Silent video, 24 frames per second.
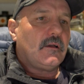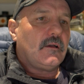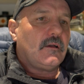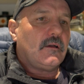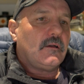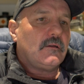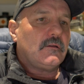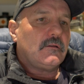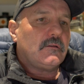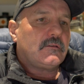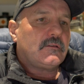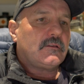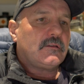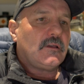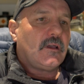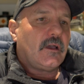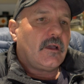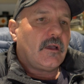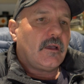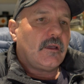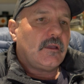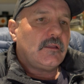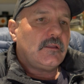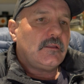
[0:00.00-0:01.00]

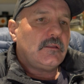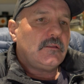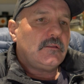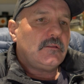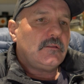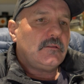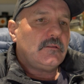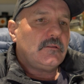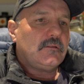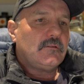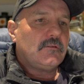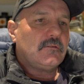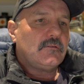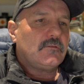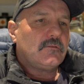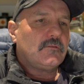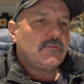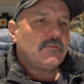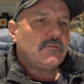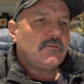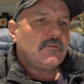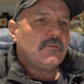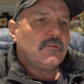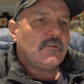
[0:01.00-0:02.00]
Okay,
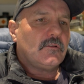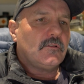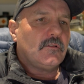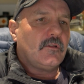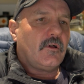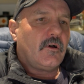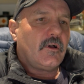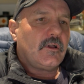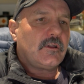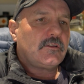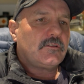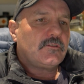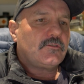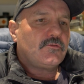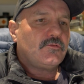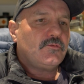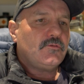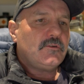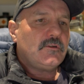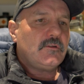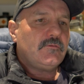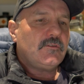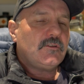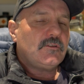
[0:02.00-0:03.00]
the Leica
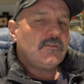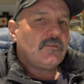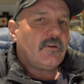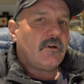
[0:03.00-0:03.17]
Trinovids,